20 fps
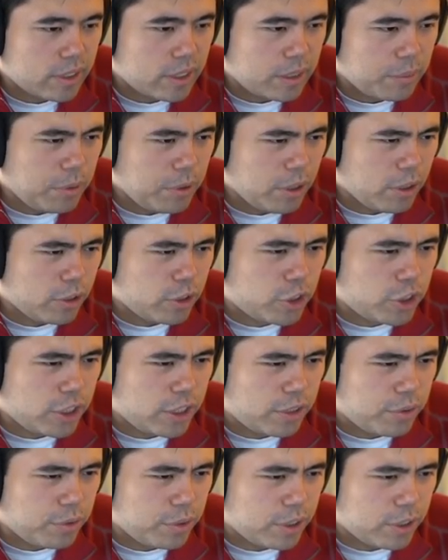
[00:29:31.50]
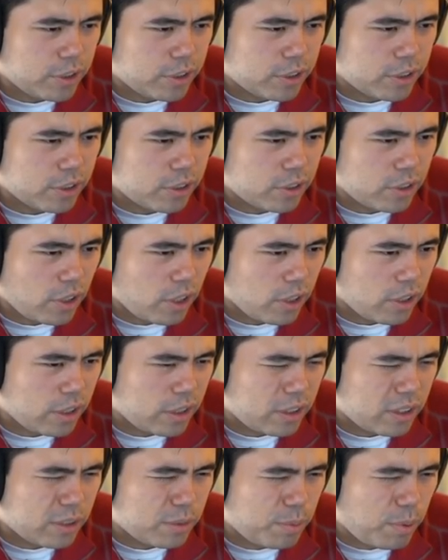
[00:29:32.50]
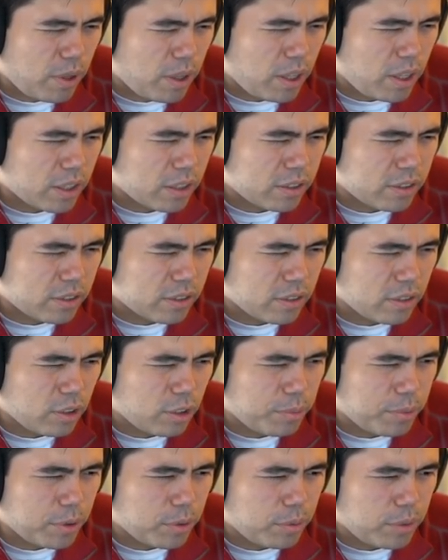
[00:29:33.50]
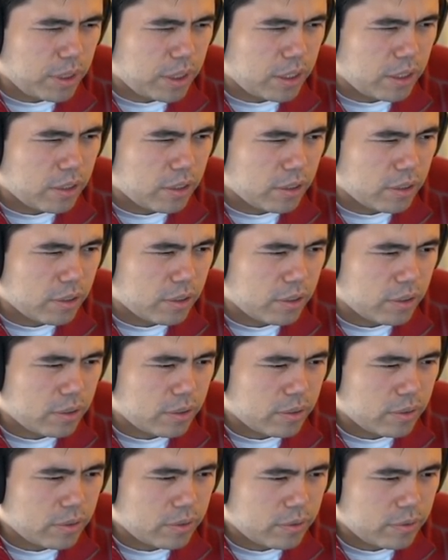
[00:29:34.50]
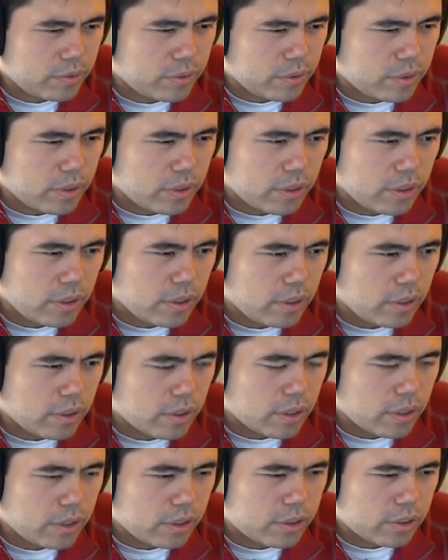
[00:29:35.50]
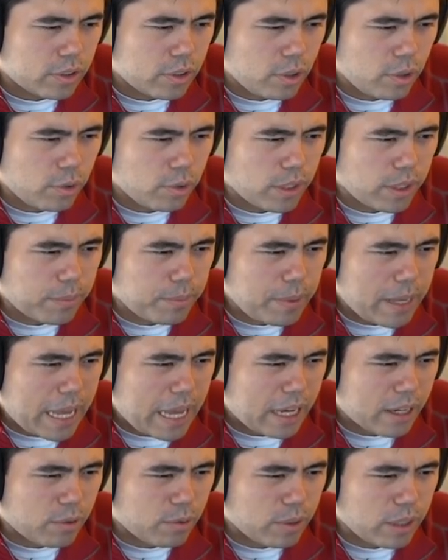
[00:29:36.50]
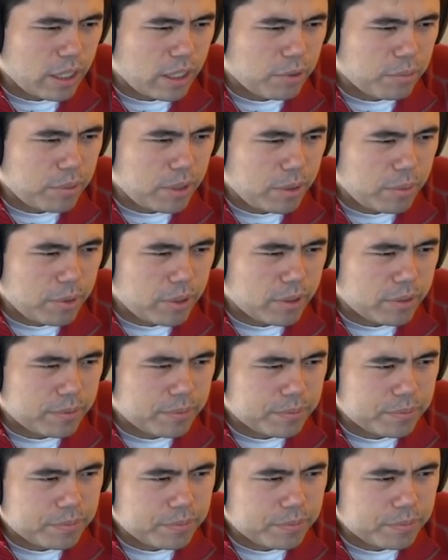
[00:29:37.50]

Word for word: Okay, I'm going to go G3, just consolidate this pawn, because it's a little bit weak here. Let's go, like, back around, maybe.